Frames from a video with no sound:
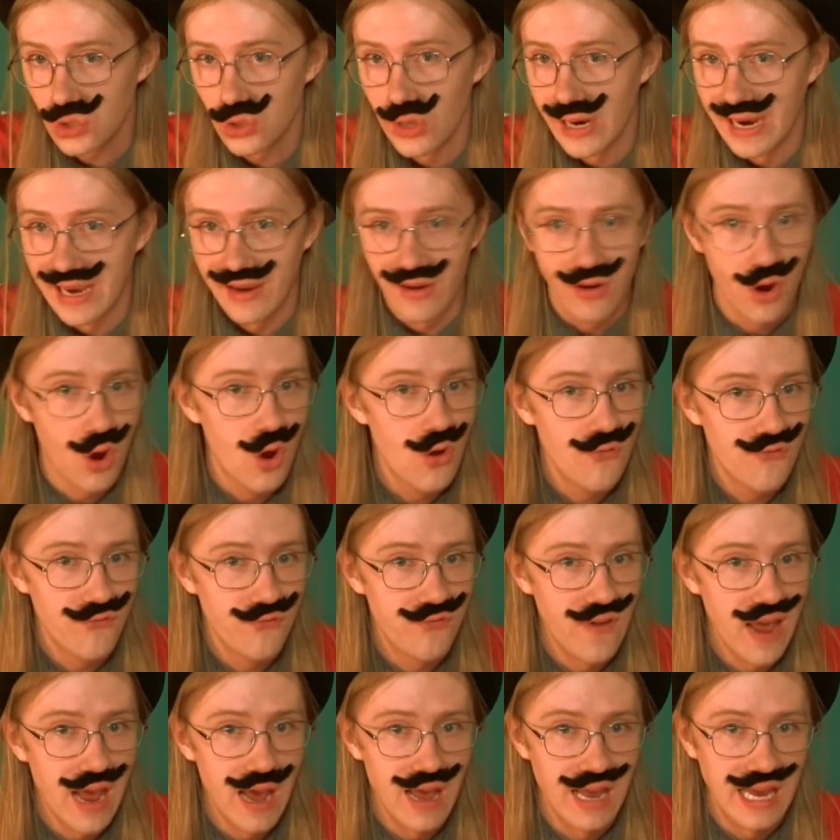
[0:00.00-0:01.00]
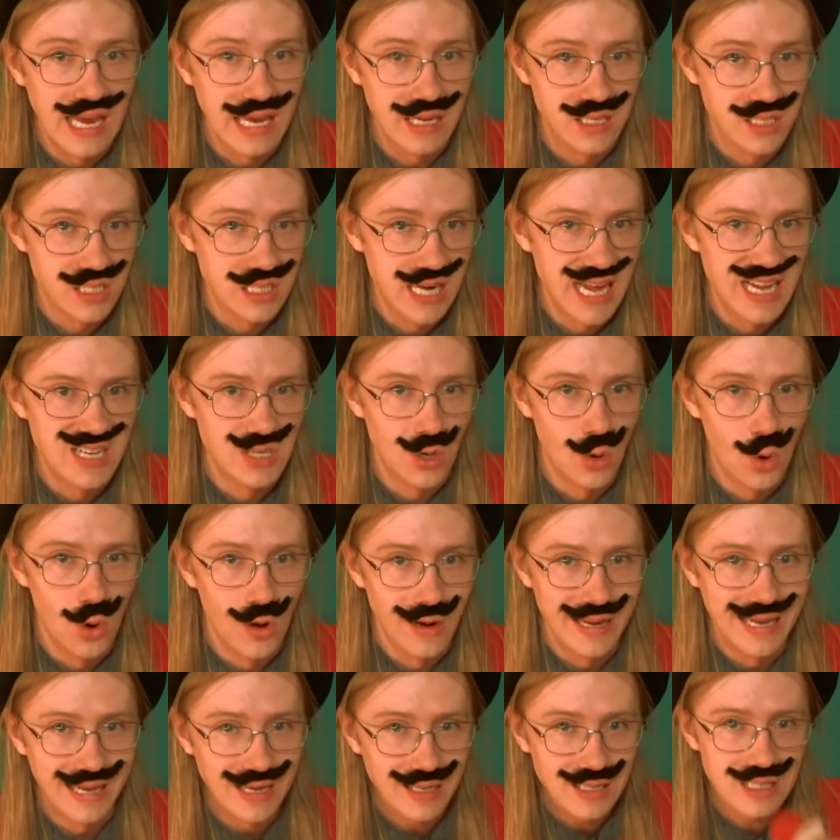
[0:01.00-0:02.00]
trick. For internet
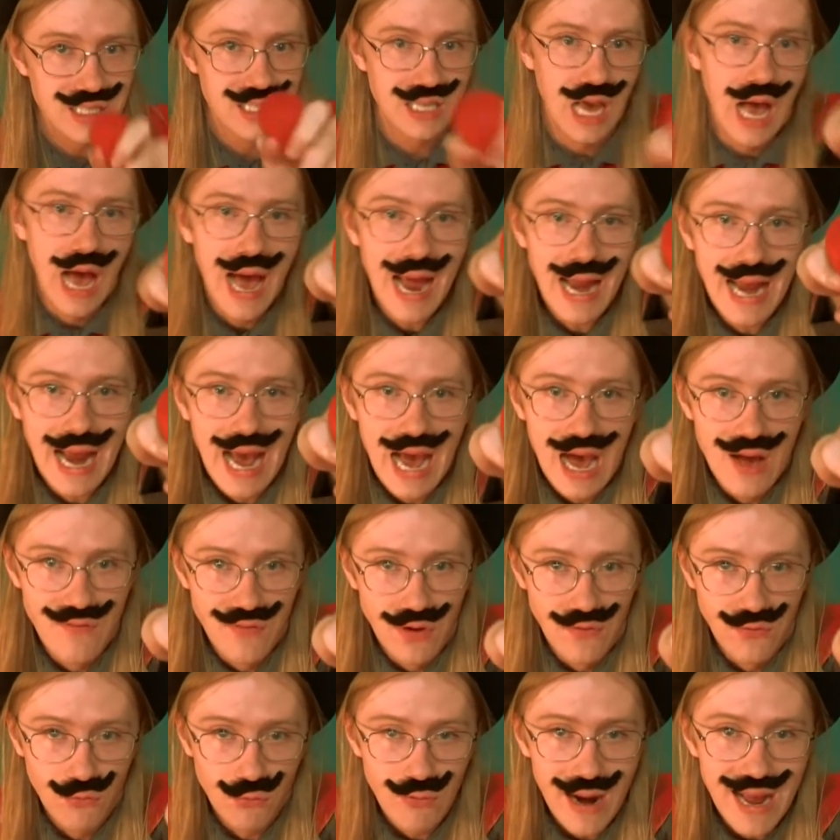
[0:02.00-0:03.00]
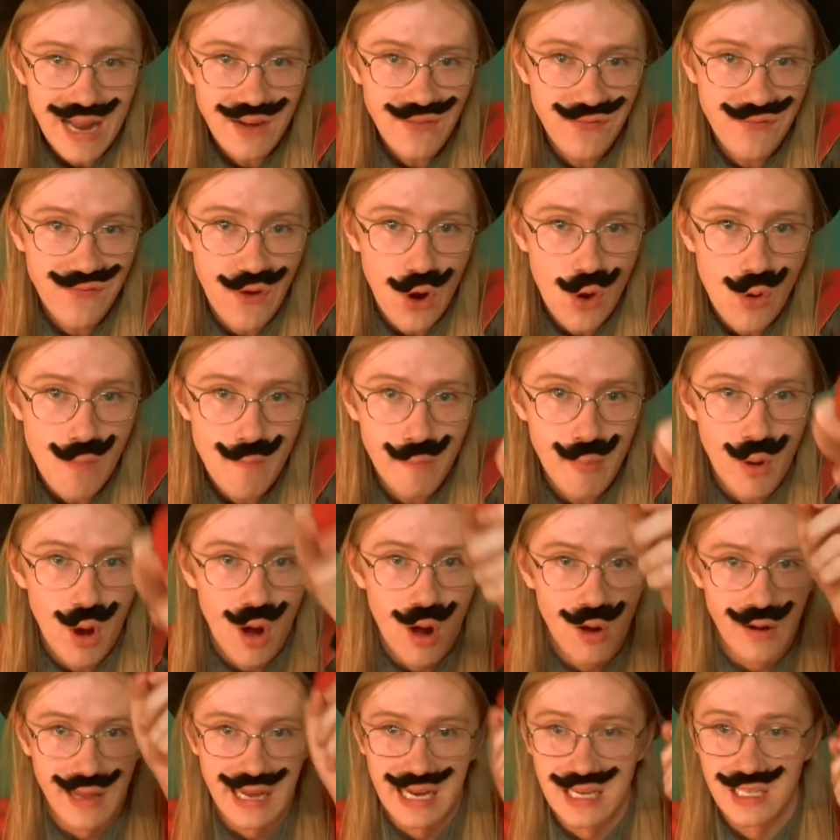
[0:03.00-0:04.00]
audience, I have a red foam
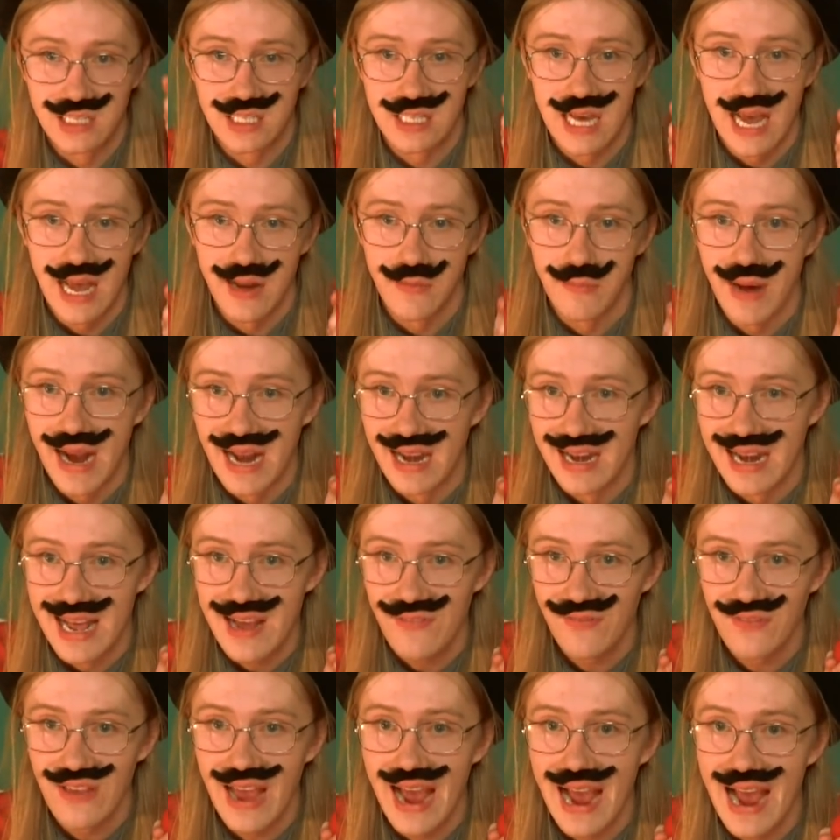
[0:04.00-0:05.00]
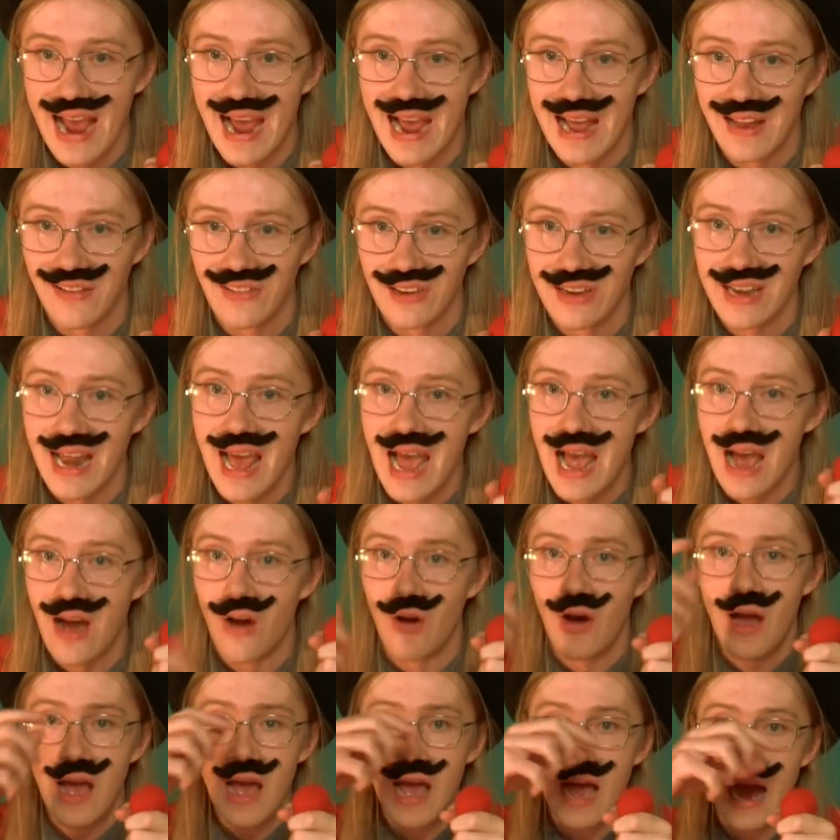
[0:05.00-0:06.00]
ball inside my left hand.
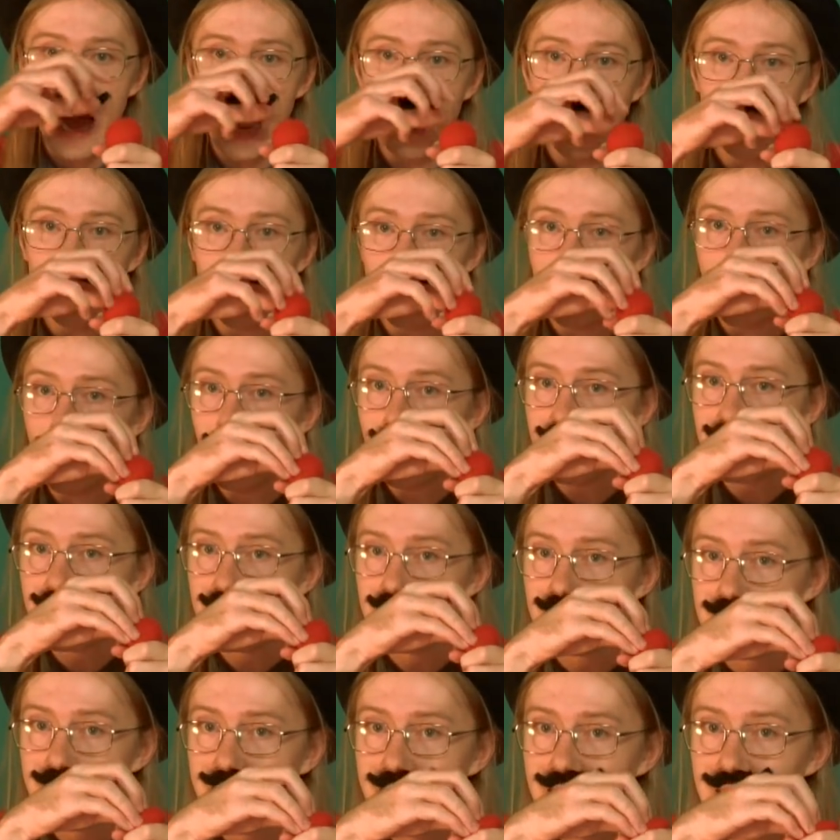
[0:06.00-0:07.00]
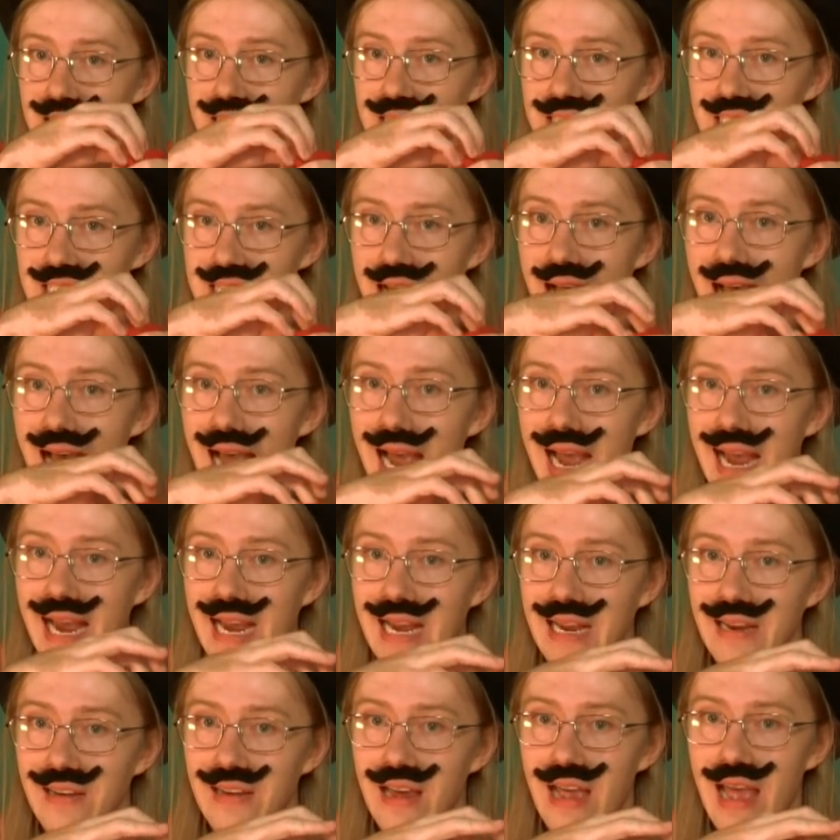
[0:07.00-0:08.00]
Now, I will put it
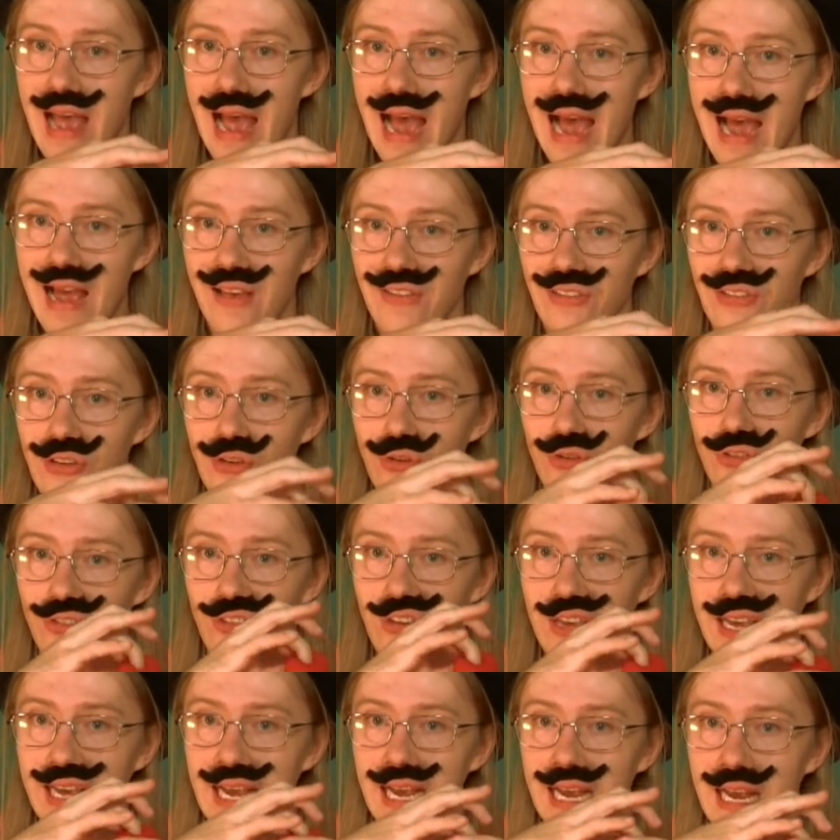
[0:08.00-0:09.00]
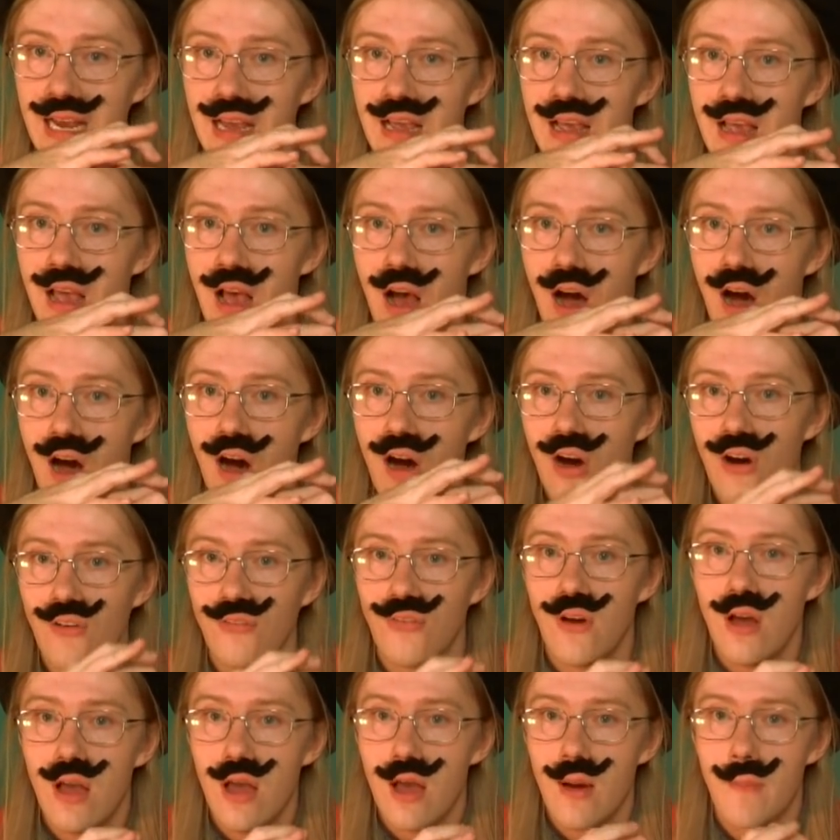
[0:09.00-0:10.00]
inside, as you see,
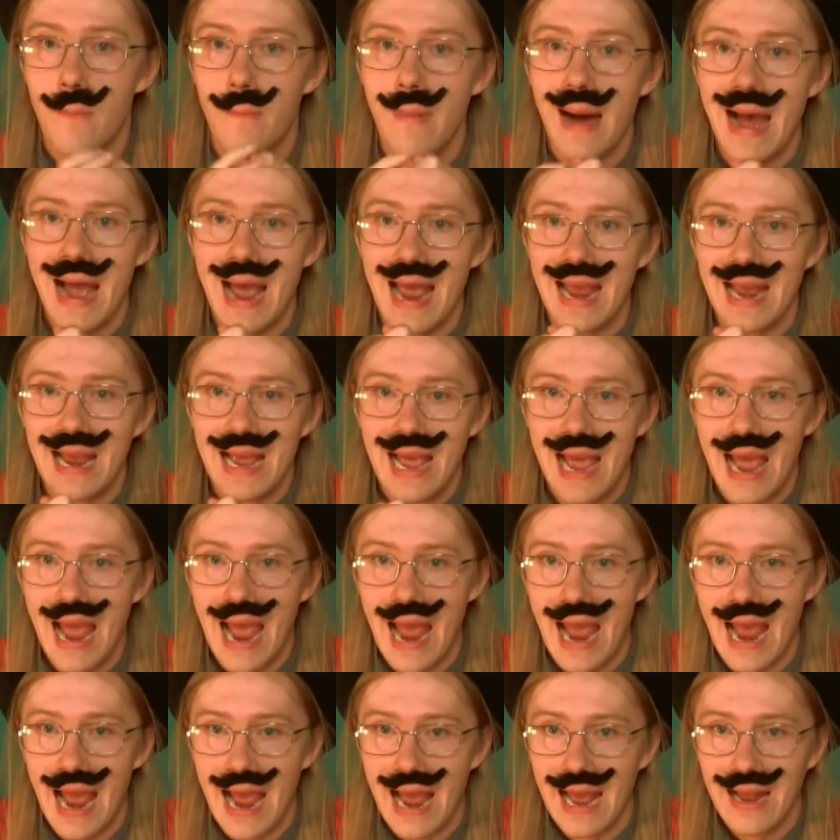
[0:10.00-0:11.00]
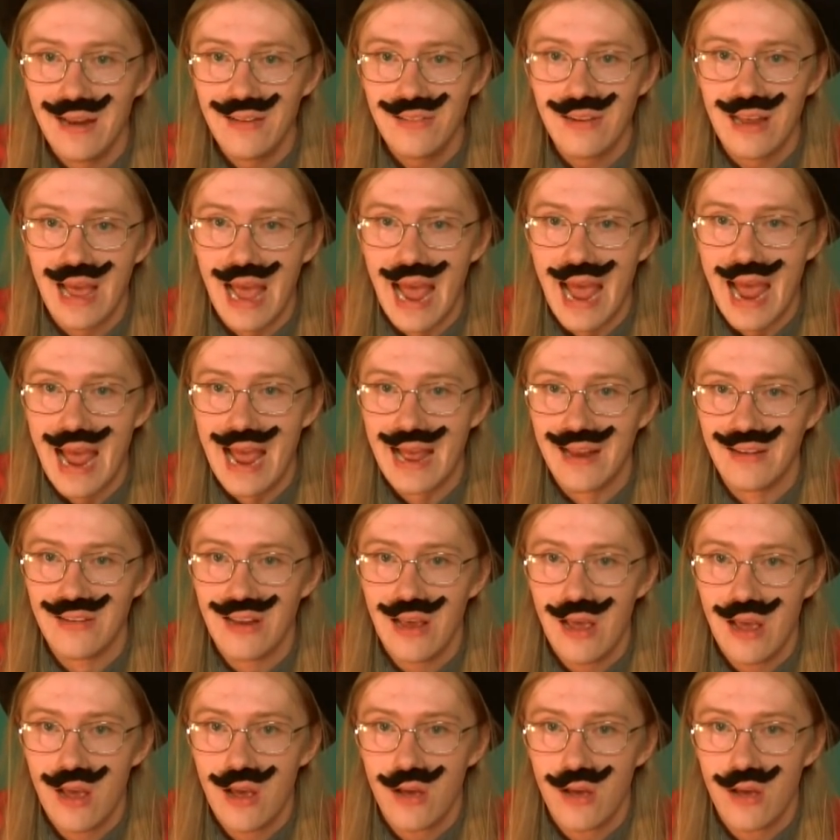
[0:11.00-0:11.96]
of my hand, and